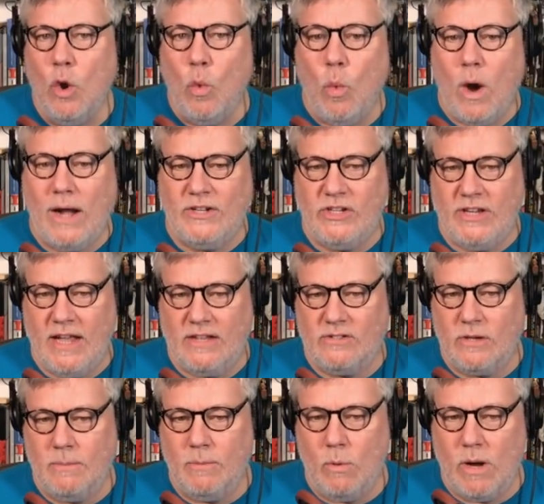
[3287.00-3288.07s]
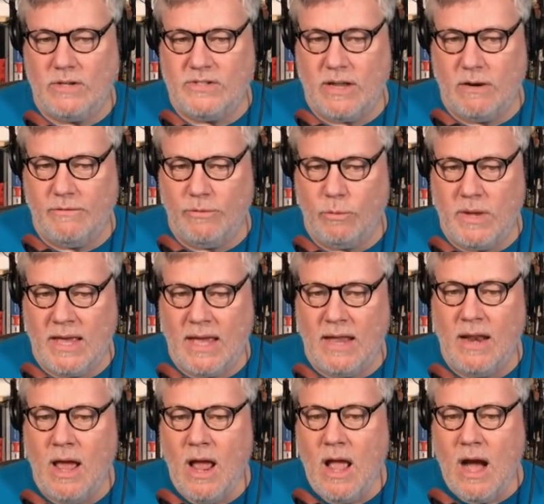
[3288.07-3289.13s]
watch it yet. So I'm gonna watch that over the
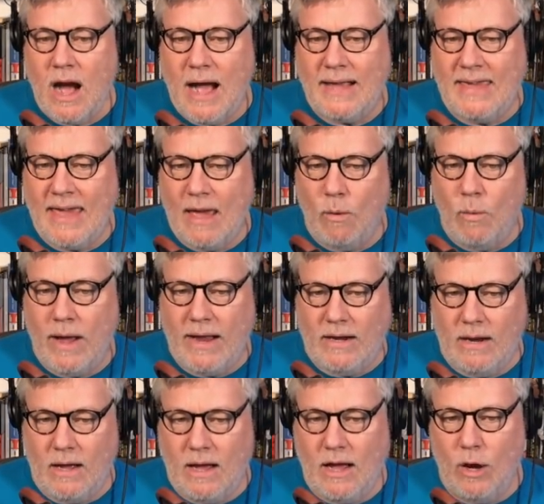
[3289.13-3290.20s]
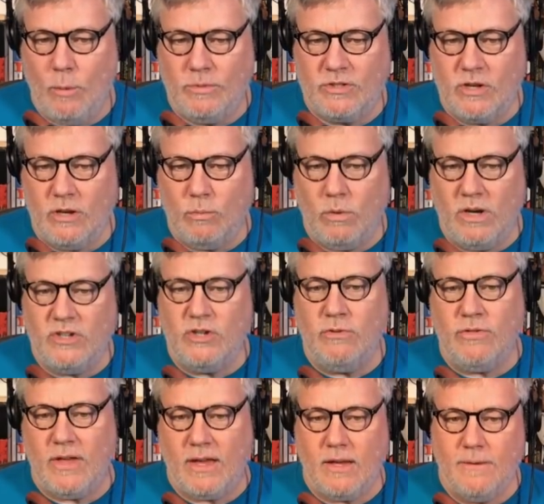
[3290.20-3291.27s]
weekend. I can't wait. I hope it's good. What did you
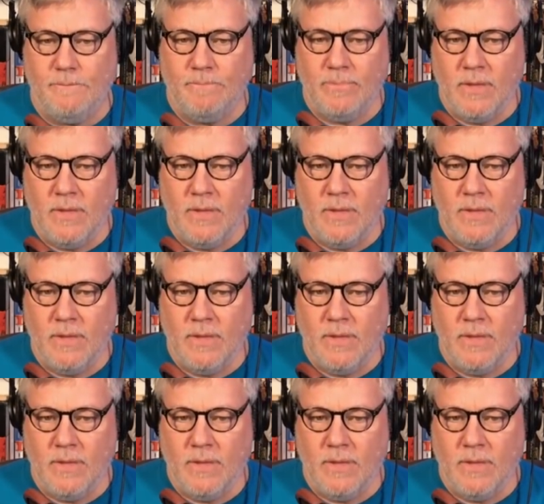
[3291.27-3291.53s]
think?"